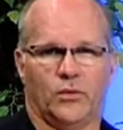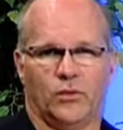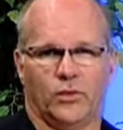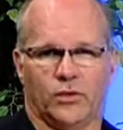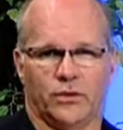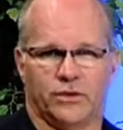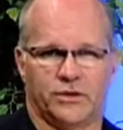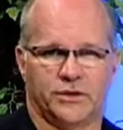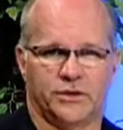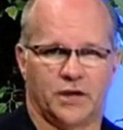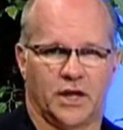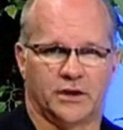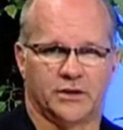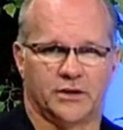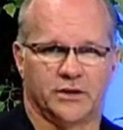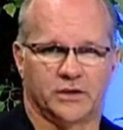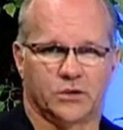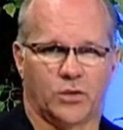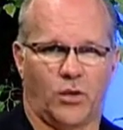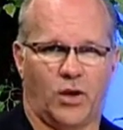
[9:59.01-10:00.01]
whether the judge
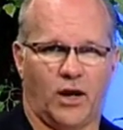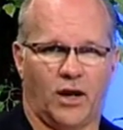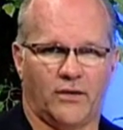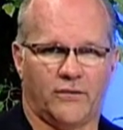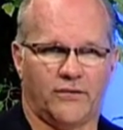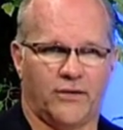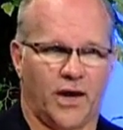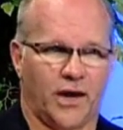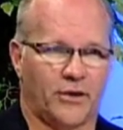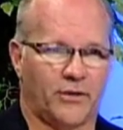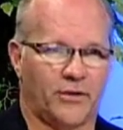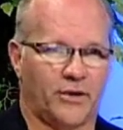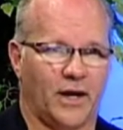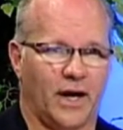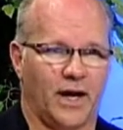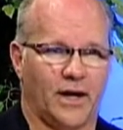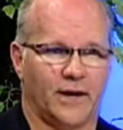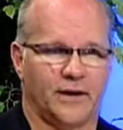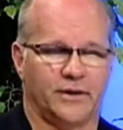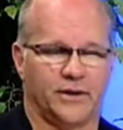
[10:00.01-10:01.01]
is qualified or
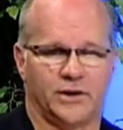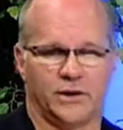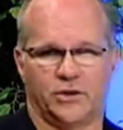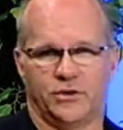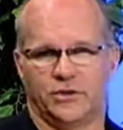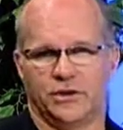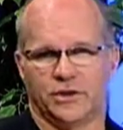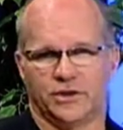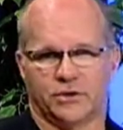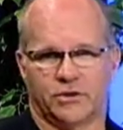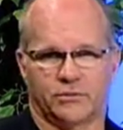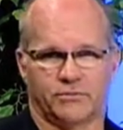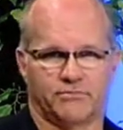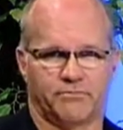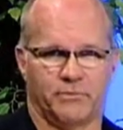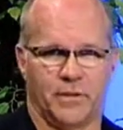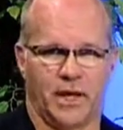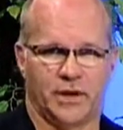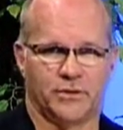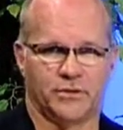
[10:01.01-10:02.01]
not, and then you just
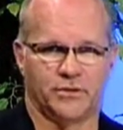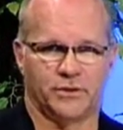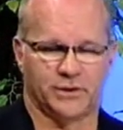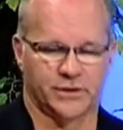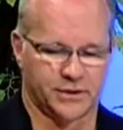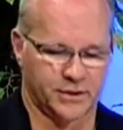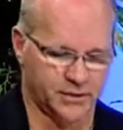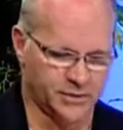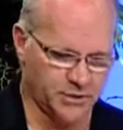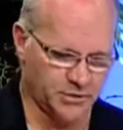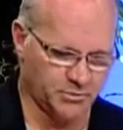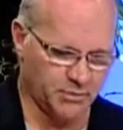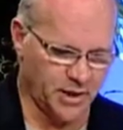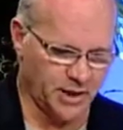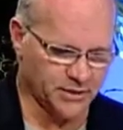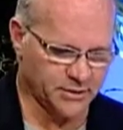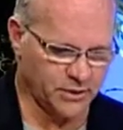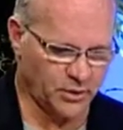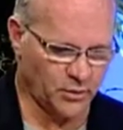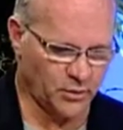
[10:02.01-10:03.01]
make your decision
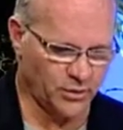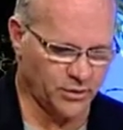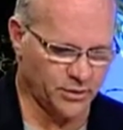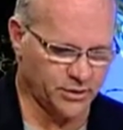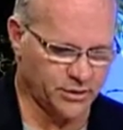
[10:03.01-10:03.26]
based on whether